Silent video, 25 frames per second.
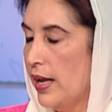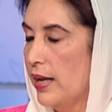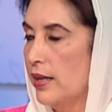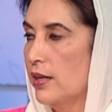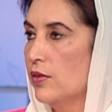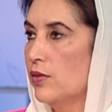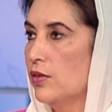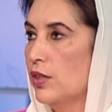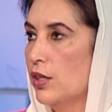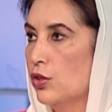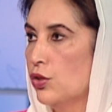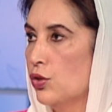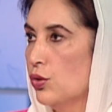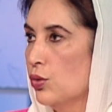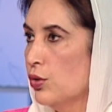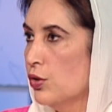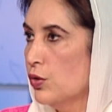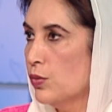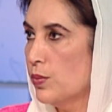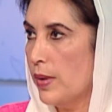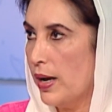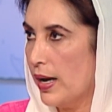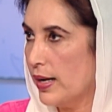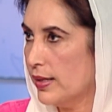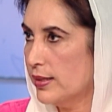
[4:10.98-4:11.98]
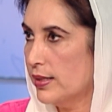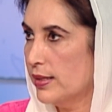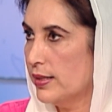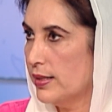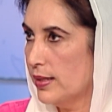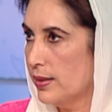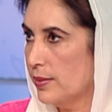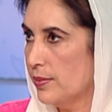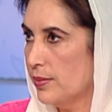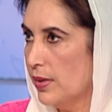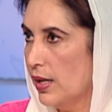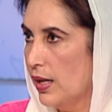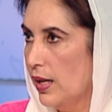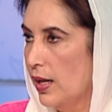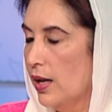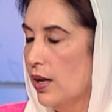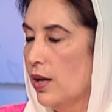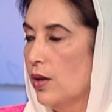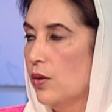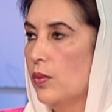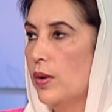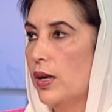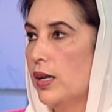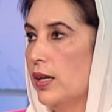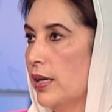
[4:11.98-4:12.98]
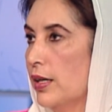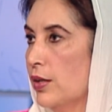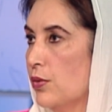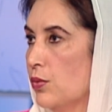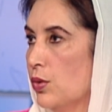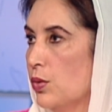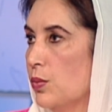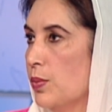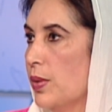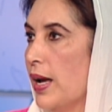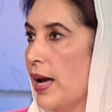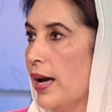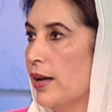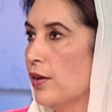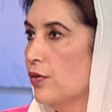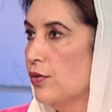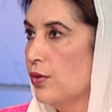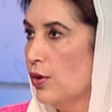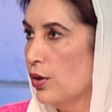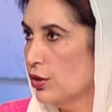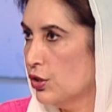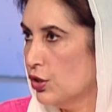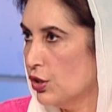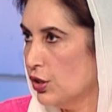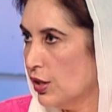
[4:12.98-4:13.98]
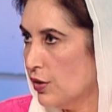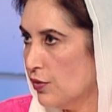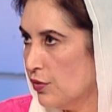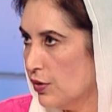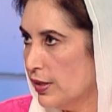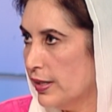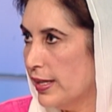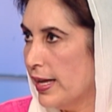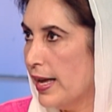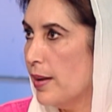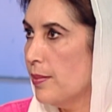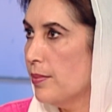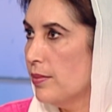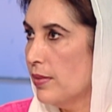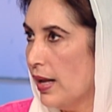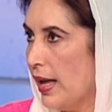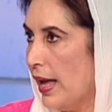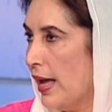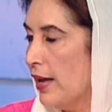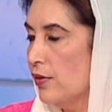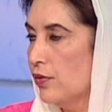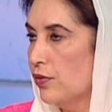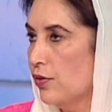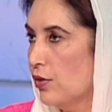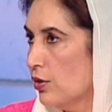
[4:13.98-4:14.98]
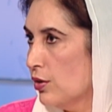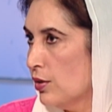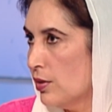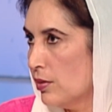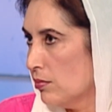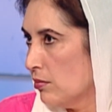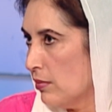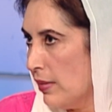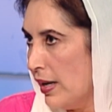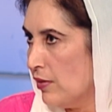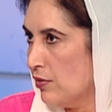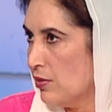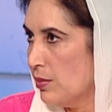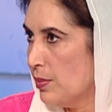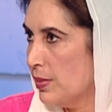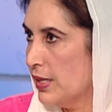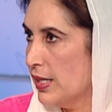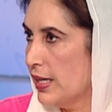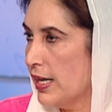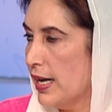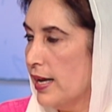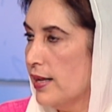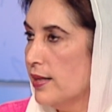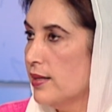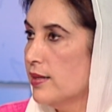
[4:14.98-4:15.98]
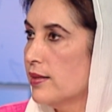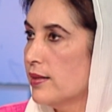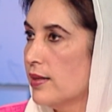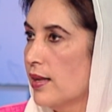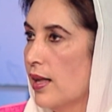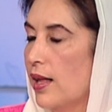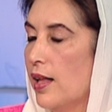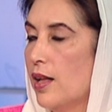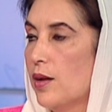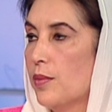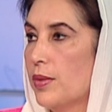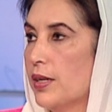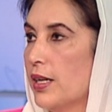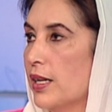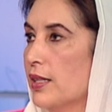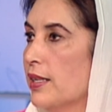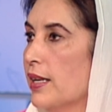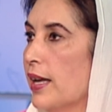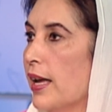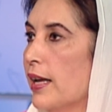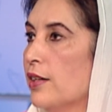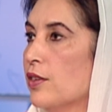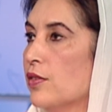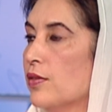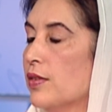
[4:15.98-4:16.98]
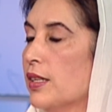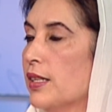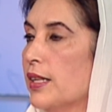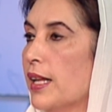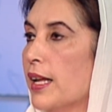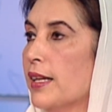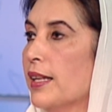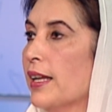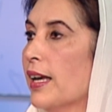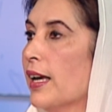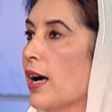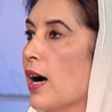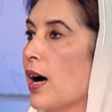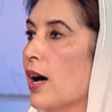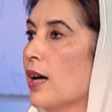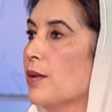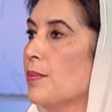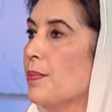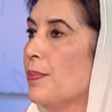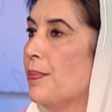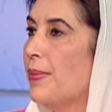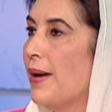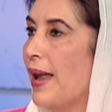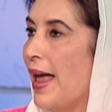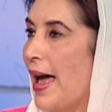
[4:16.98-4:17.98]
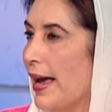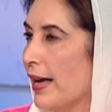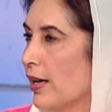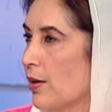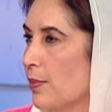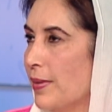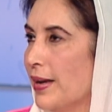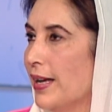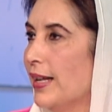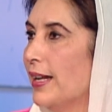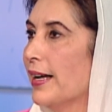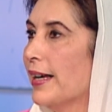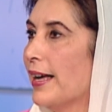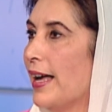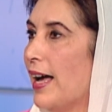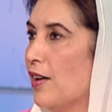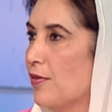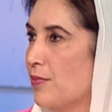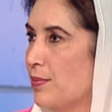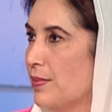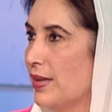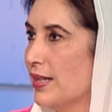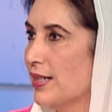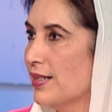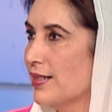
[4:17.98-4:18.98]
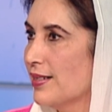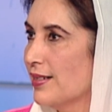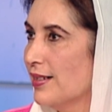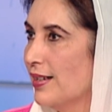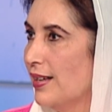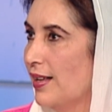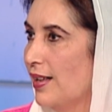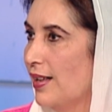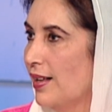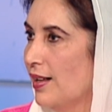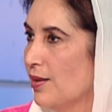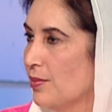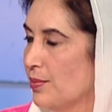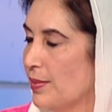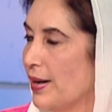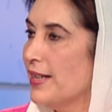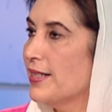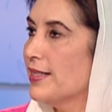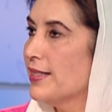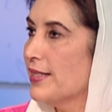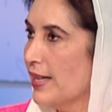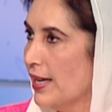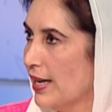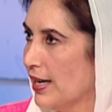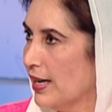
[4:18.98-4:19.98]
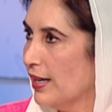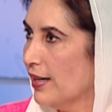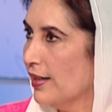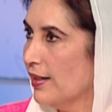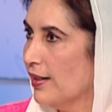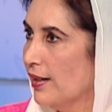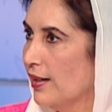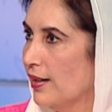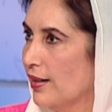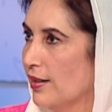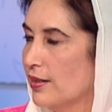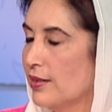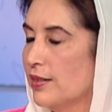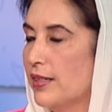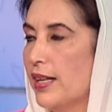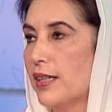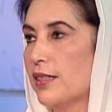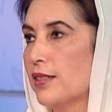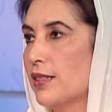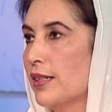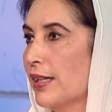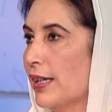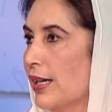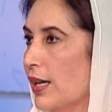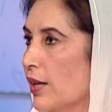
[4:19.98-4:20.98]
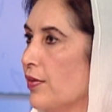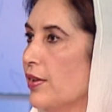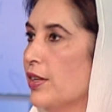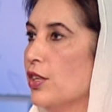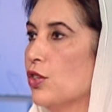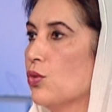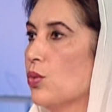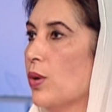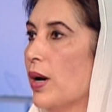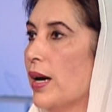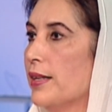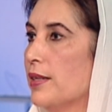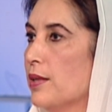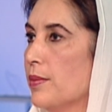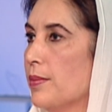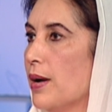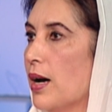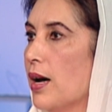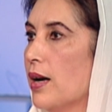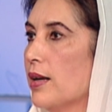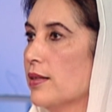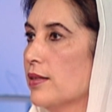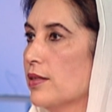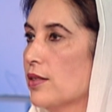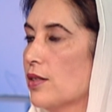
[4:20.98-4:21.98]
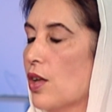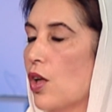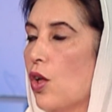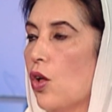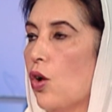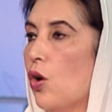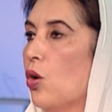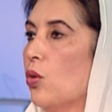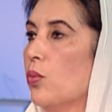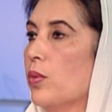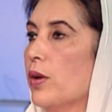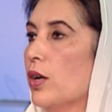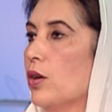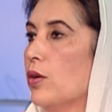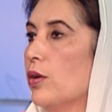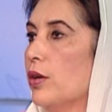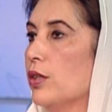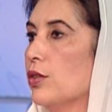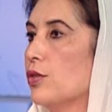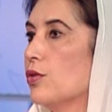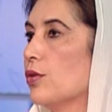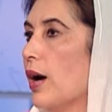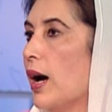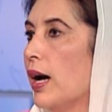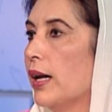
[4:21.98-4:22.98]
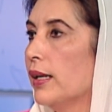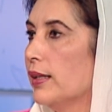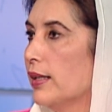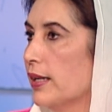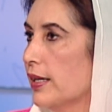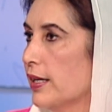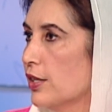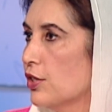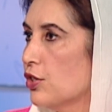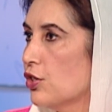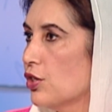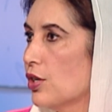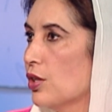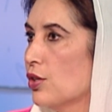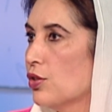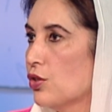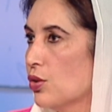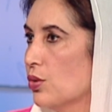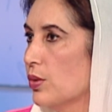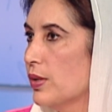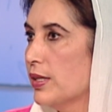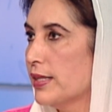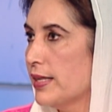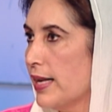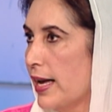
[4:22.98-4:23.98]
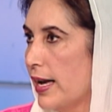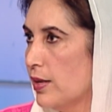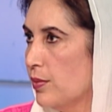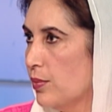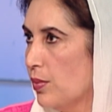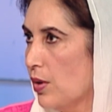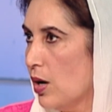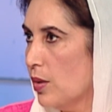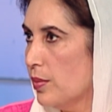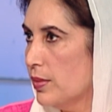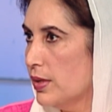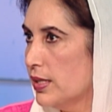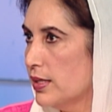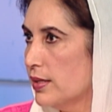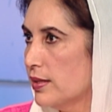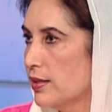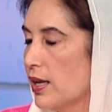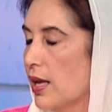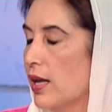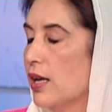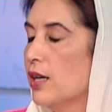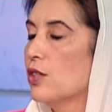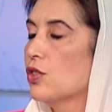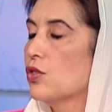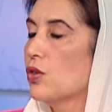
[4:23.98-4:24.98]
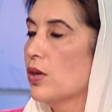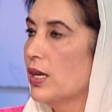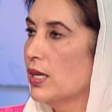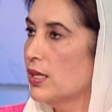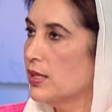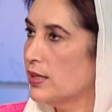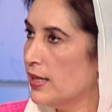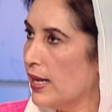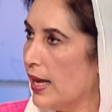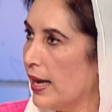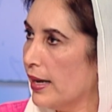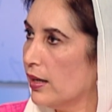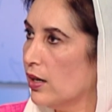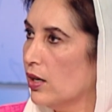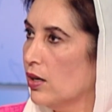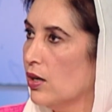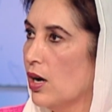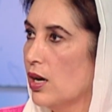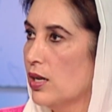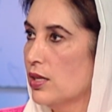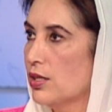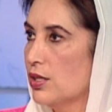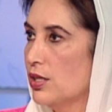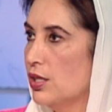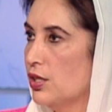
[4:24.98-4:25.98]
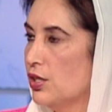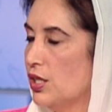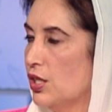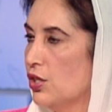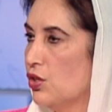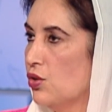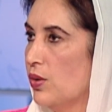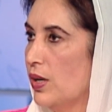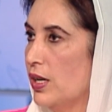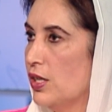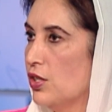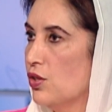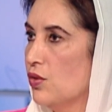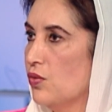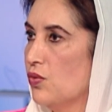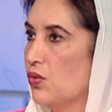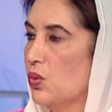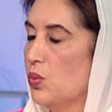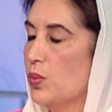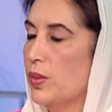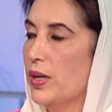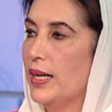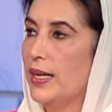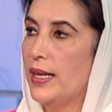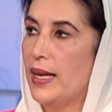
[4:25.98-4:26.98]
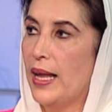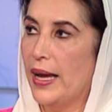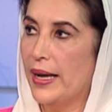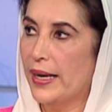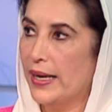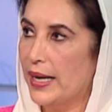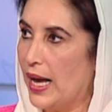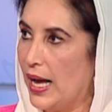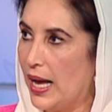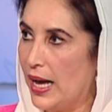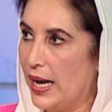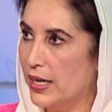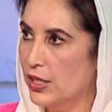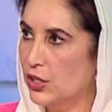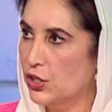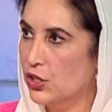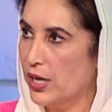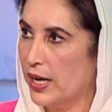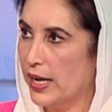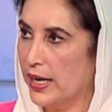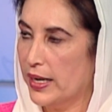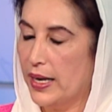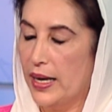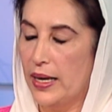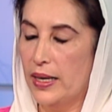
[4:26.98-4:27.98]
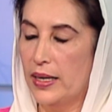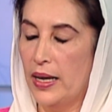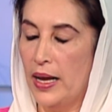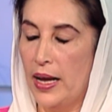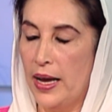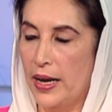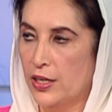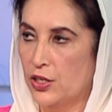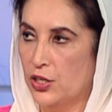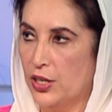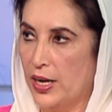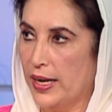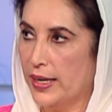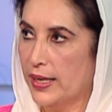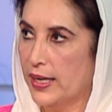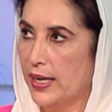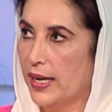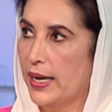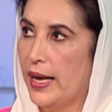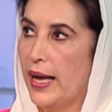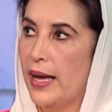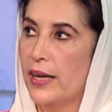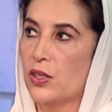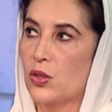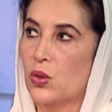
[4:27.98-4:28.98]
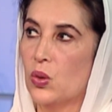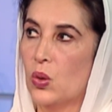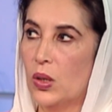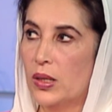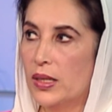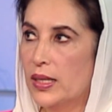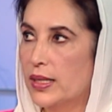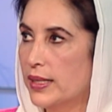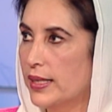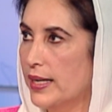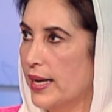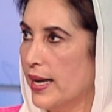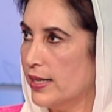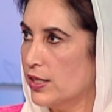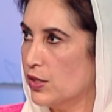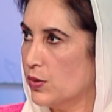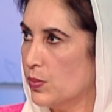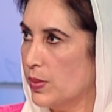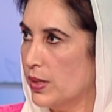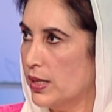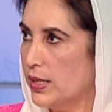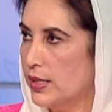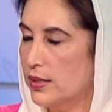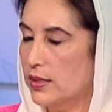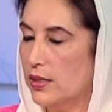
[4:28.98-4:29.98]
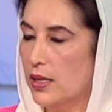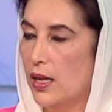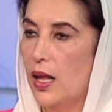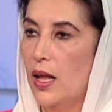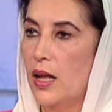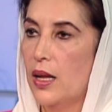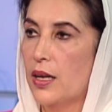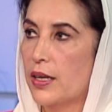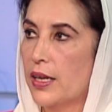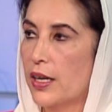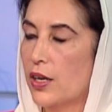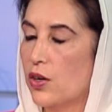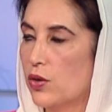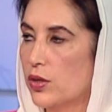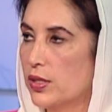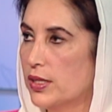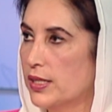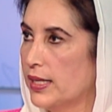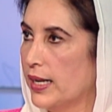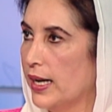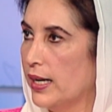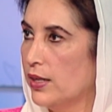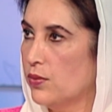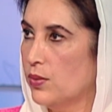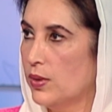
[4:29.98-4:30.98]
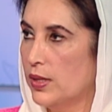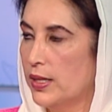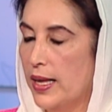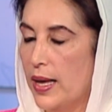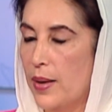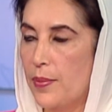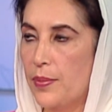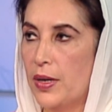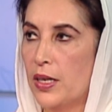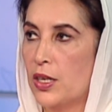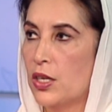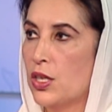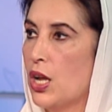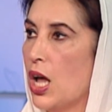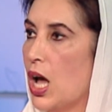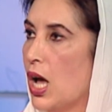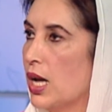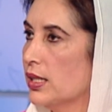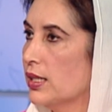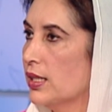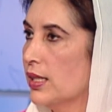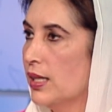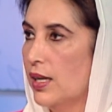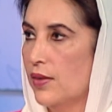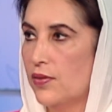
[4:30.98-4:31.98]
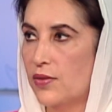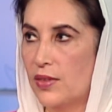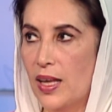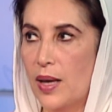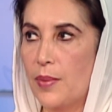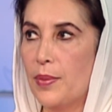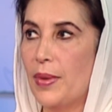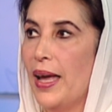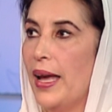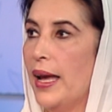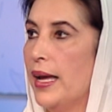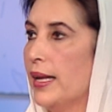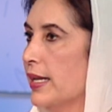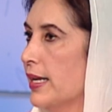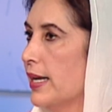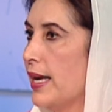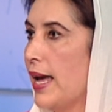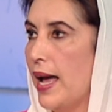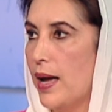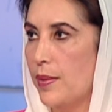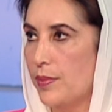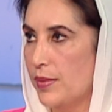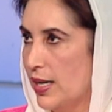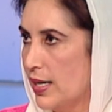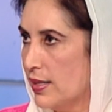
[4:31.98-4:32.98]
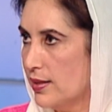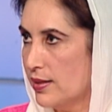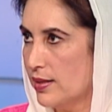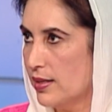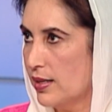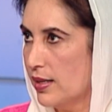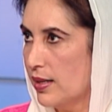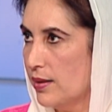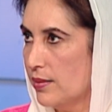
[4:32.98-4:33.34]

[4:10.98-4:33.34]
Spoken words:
and if they choose martyrdom, well, it would be unfortunate for them and for everybody else, but at the end of the day, they can't blackmail a government by saying that given to our demands, or we are going to unleash suicide bombers. So it's like a hostage situation for me, like a hijacking. I'd call in the experts, negotiate with them, but not give them any amnesty.